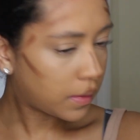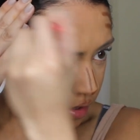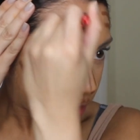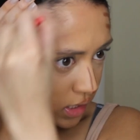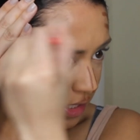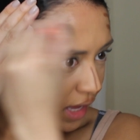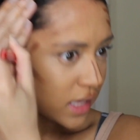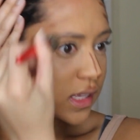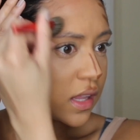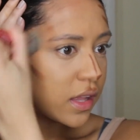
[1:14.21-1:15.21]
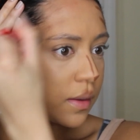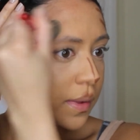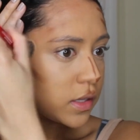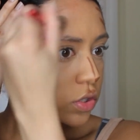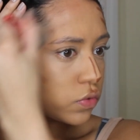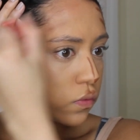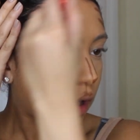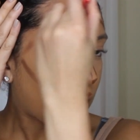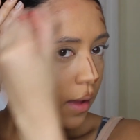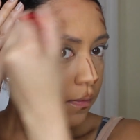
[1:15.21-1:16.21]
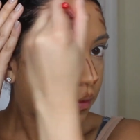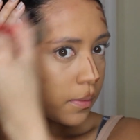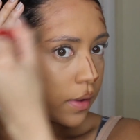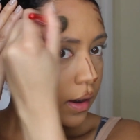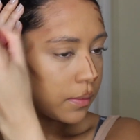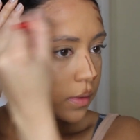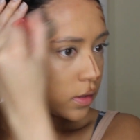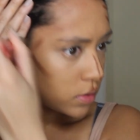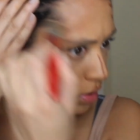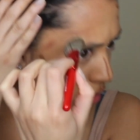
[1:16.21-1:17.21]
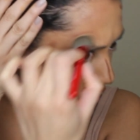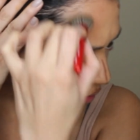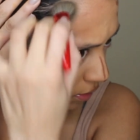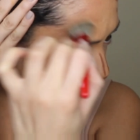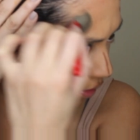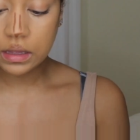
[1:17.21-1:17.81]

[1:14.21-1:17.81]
So this stick is a little bit dry from what I'm used to.